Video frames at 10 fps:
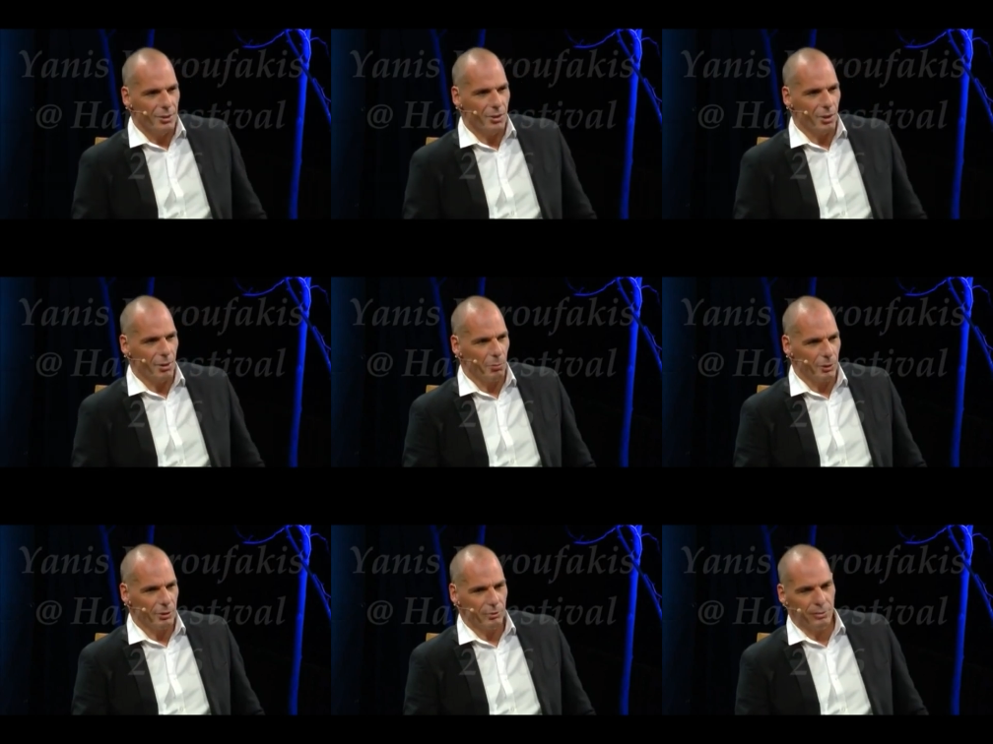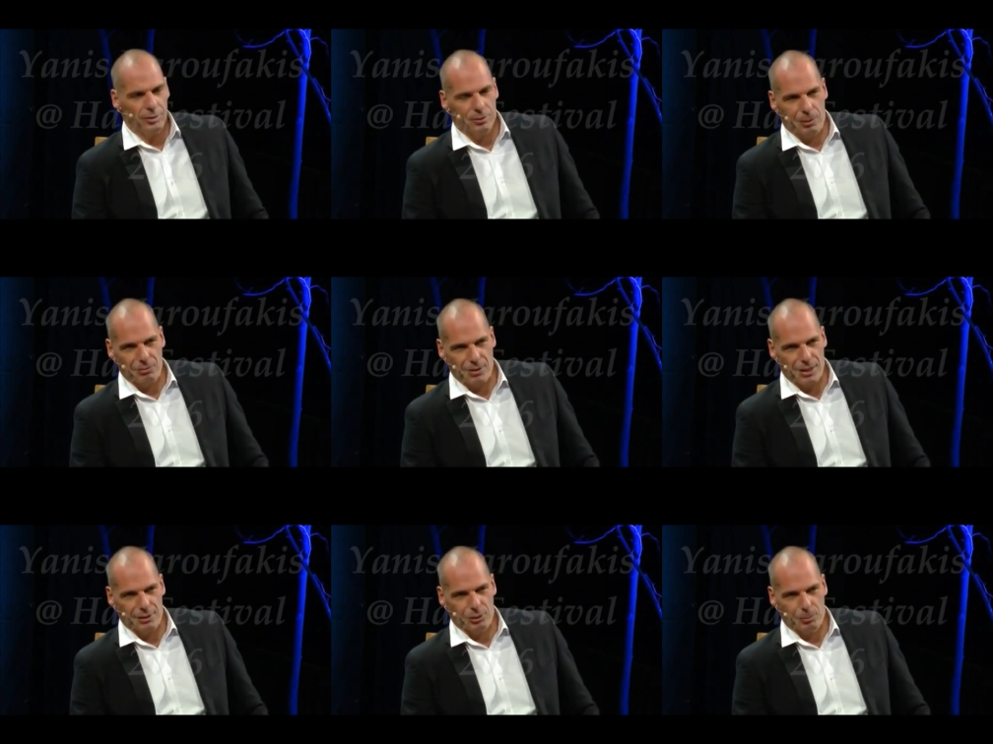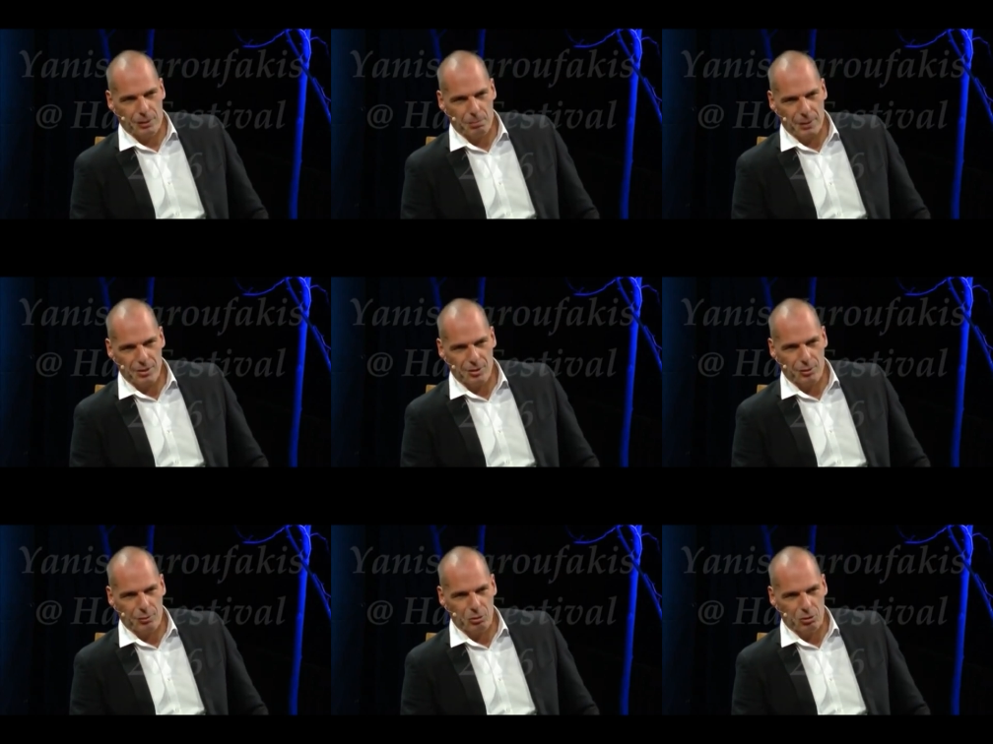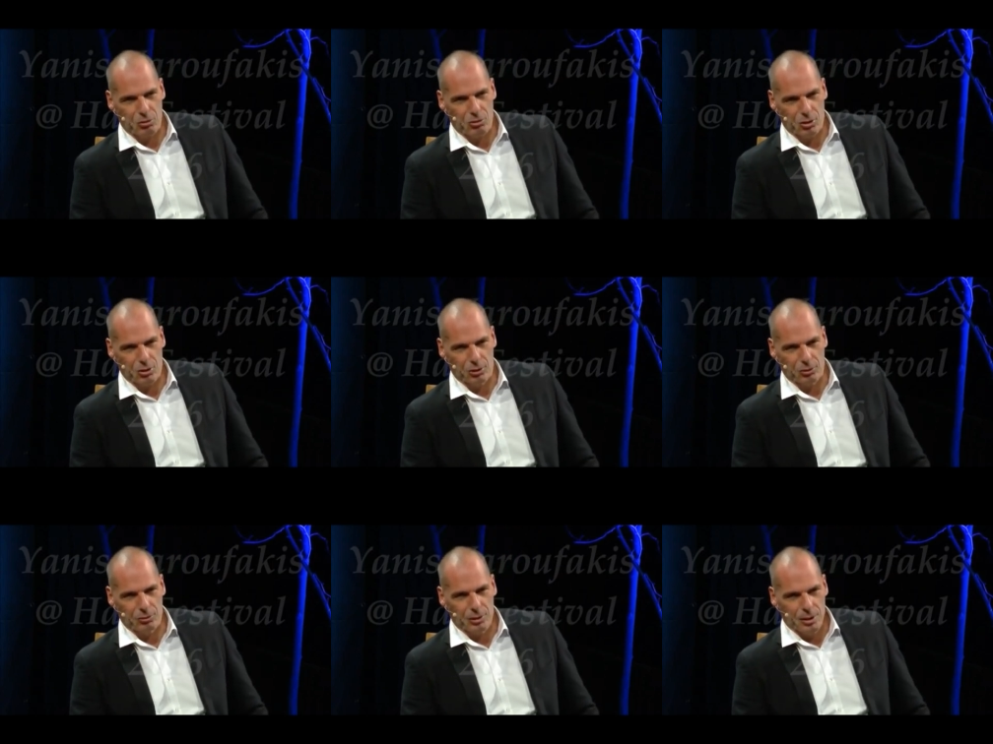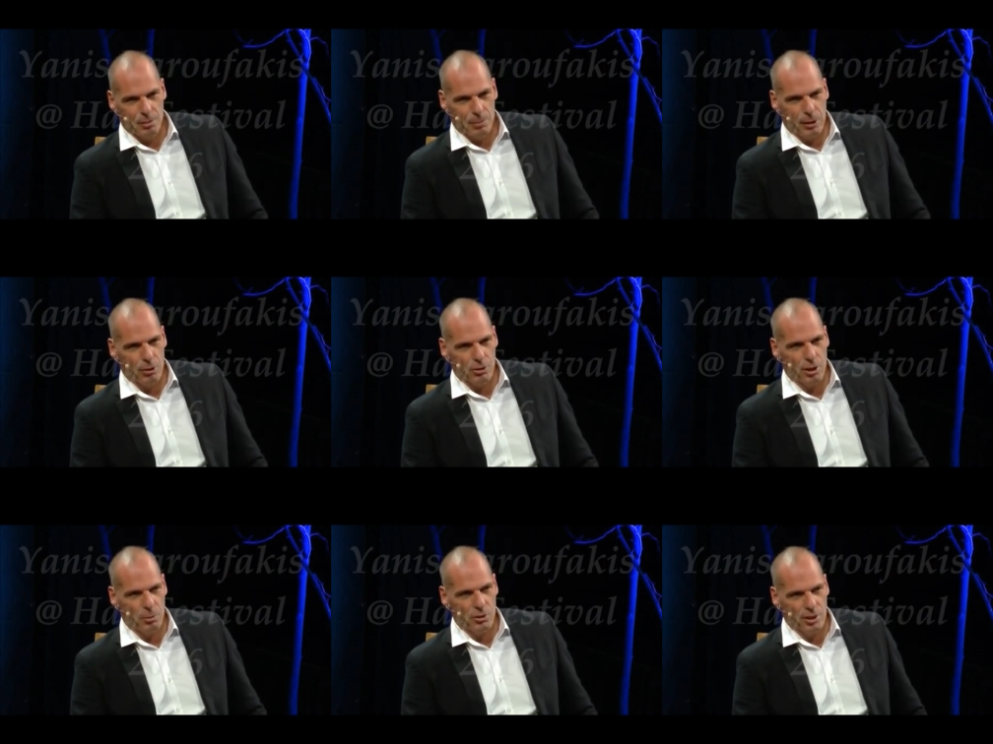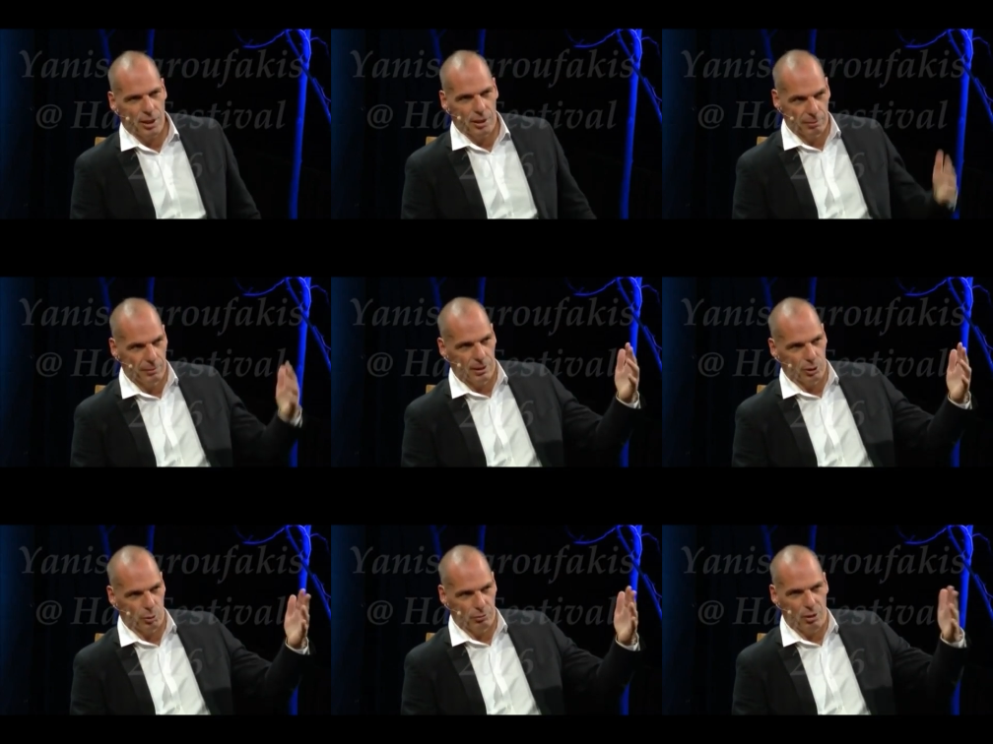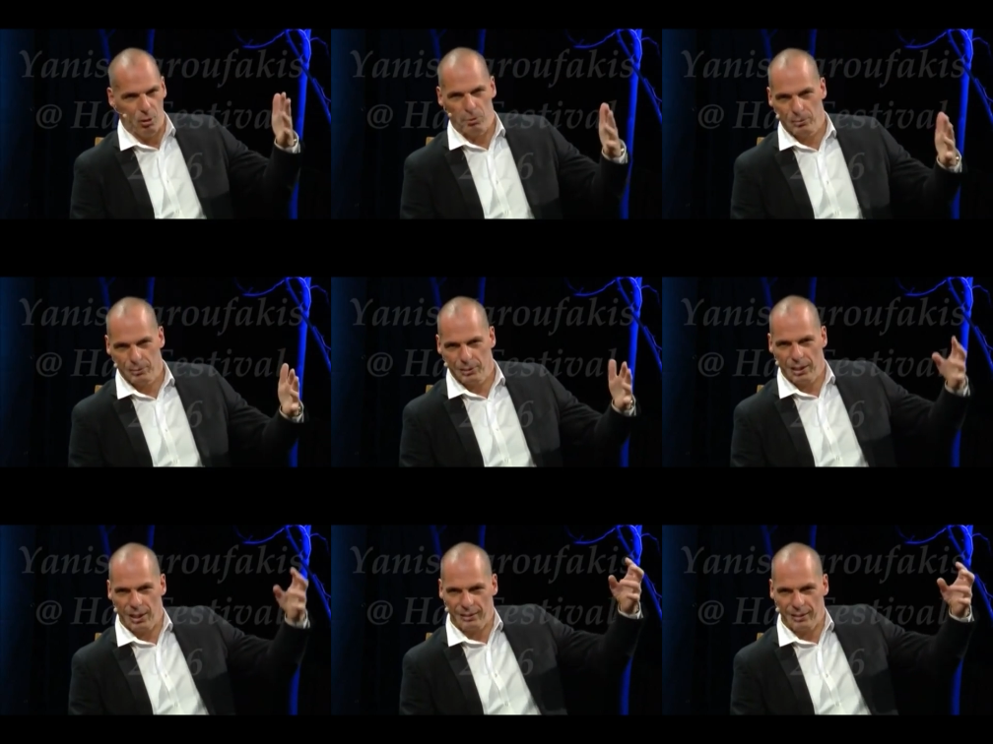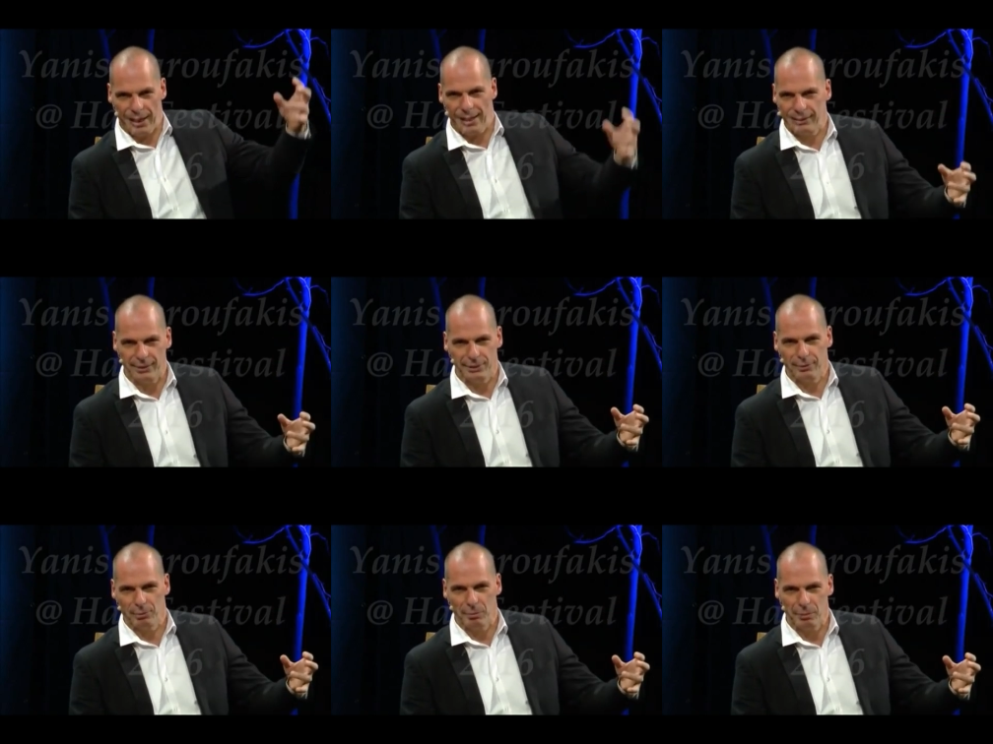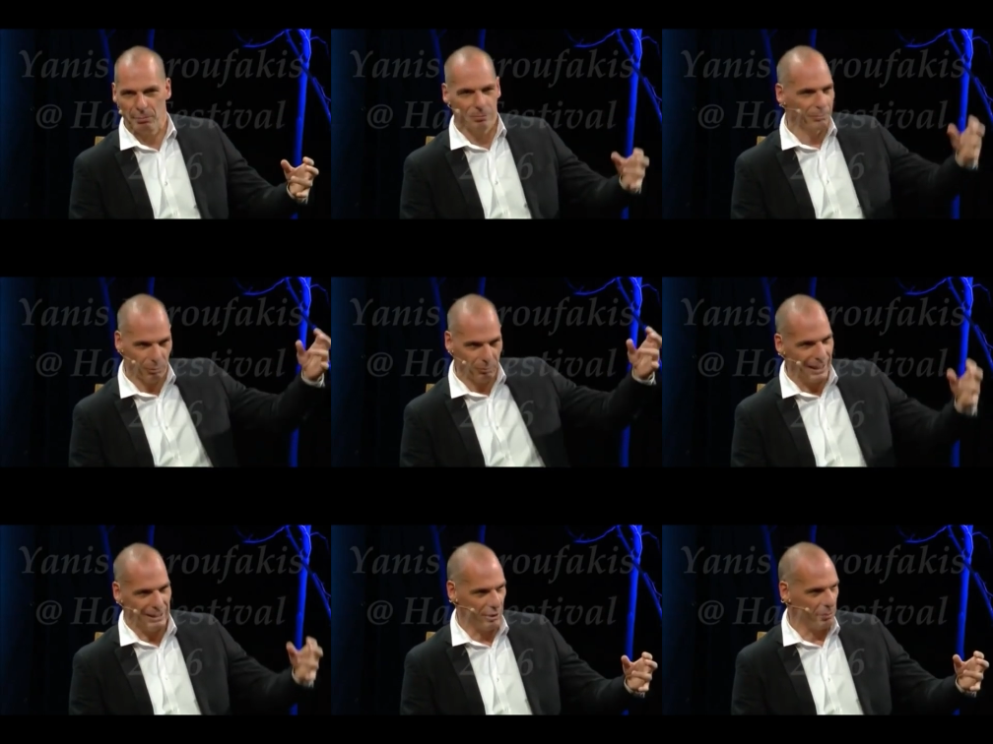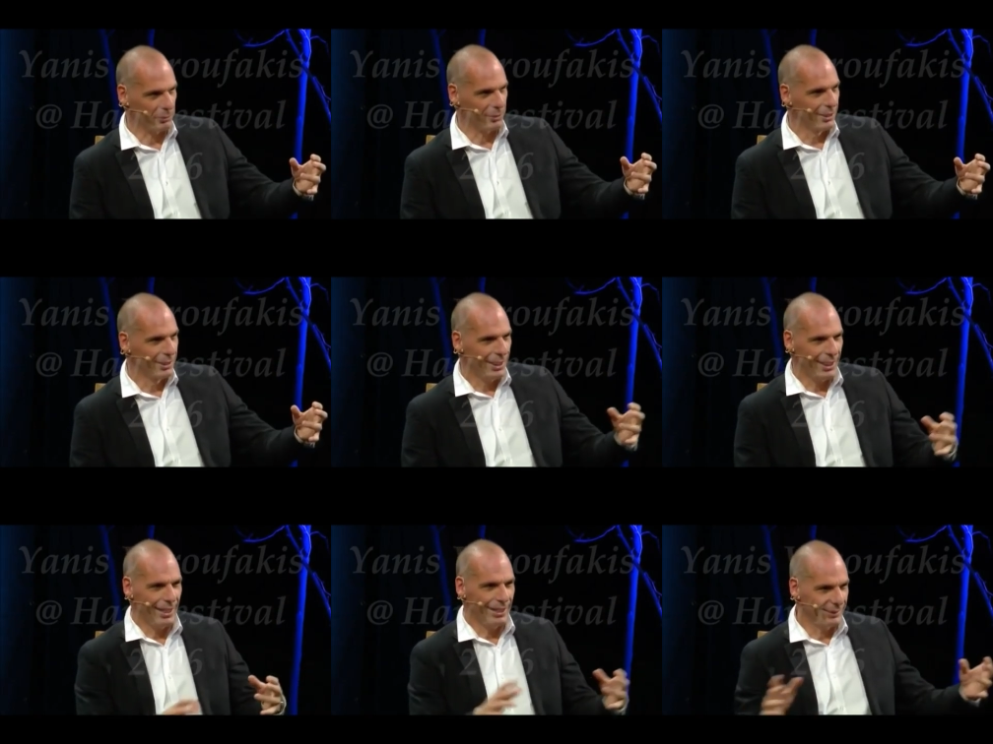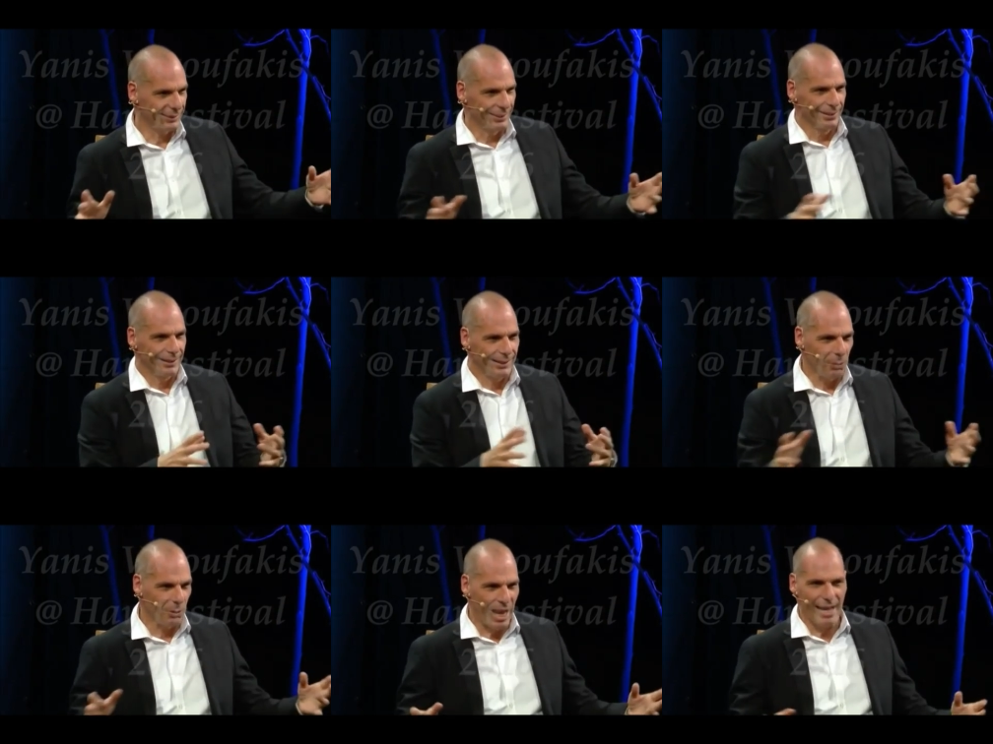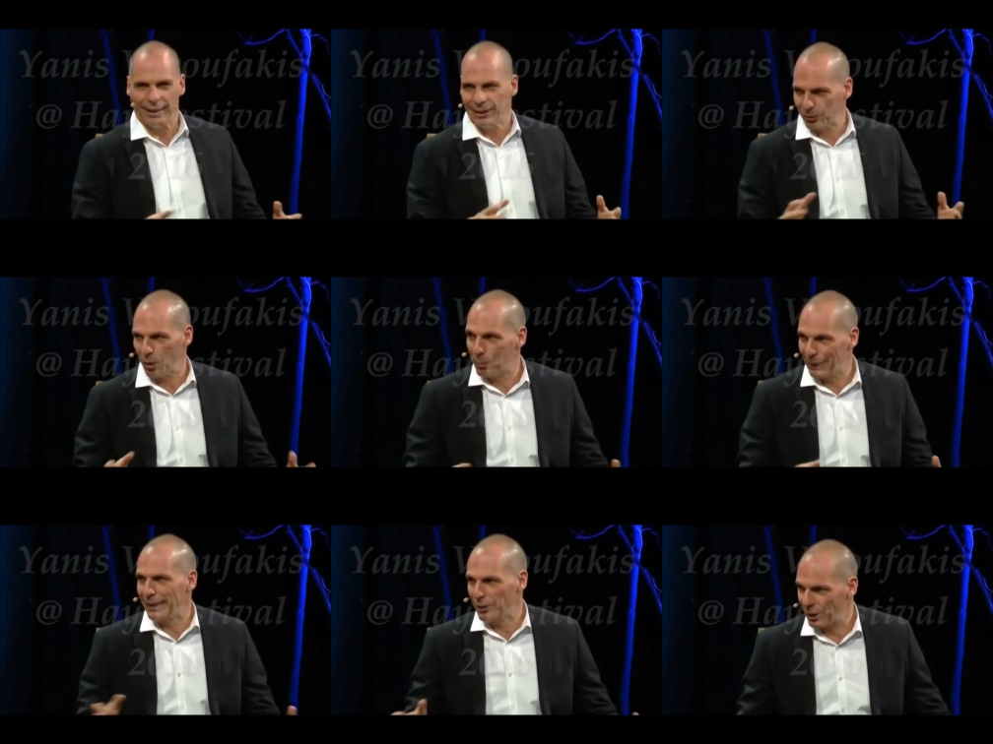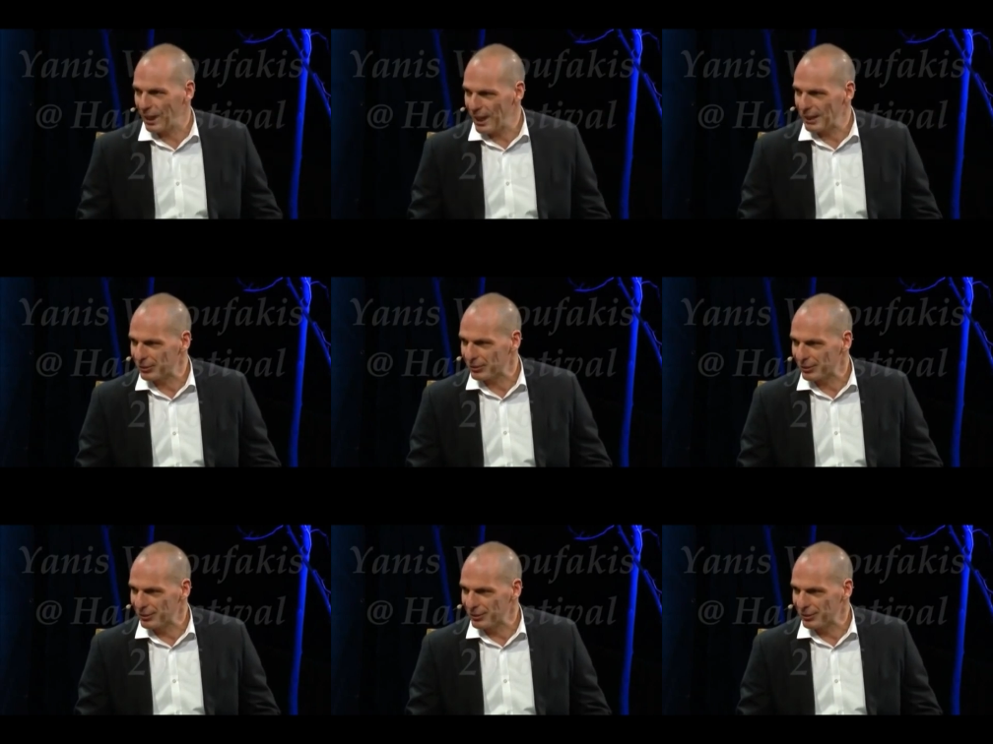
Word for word: So they wanted my father to be the president of the Students' Union because he was a UFO. He had landed from, the, from Egypt and he was un, completely non aligned. He